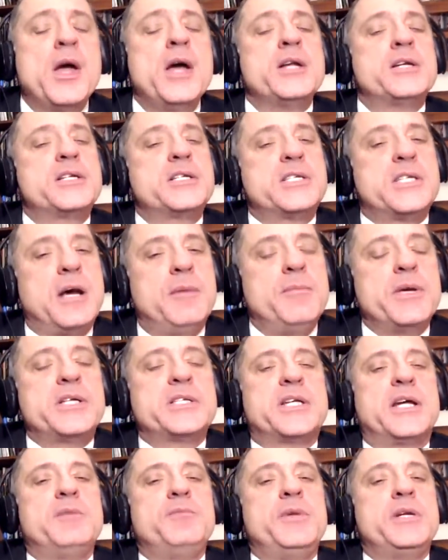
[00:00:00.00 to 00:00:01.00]
to some
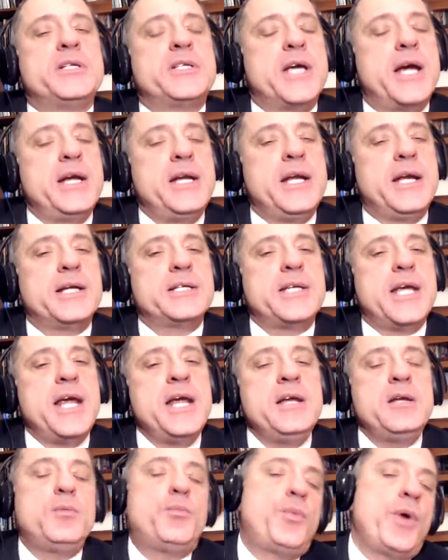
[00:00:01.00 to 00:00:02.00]
extent maintaining its
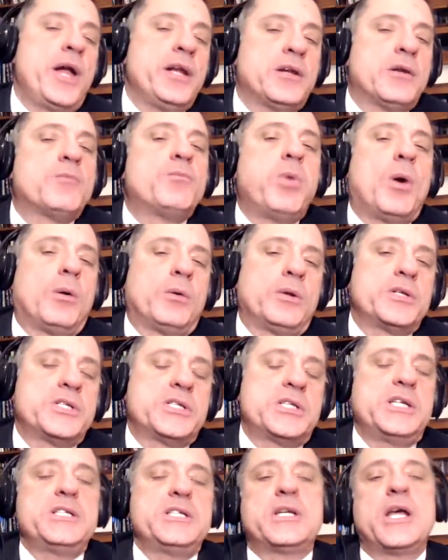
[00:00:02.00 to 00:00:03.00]
independent
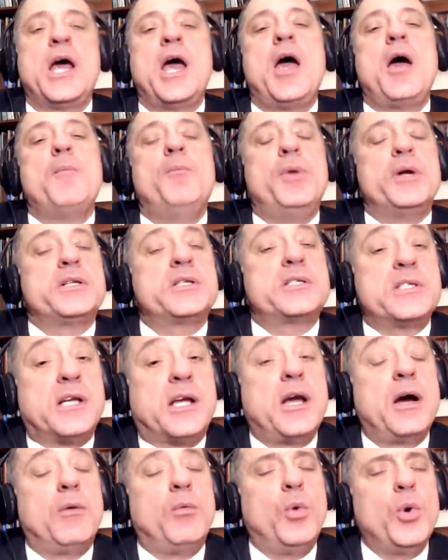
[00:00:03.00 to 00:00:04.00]
policies, but
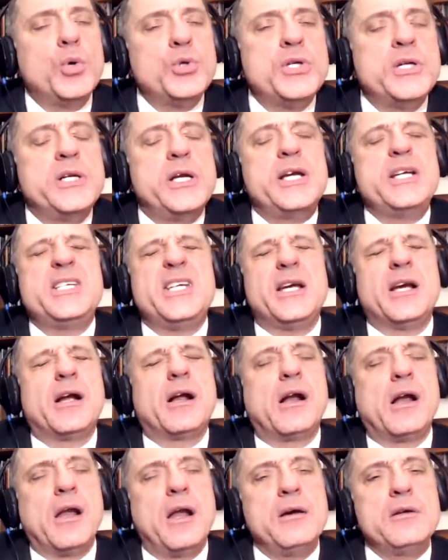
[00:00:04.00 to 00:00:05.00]
coordinating
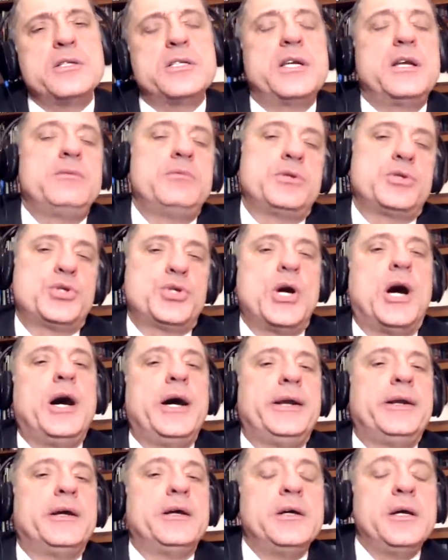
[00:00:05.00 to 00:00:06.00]
closely with
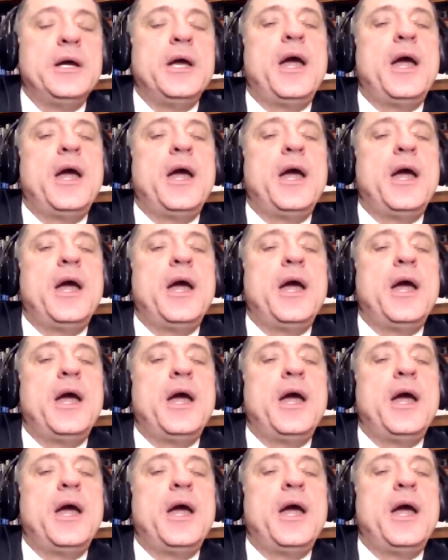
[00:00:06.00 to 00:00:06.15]
China.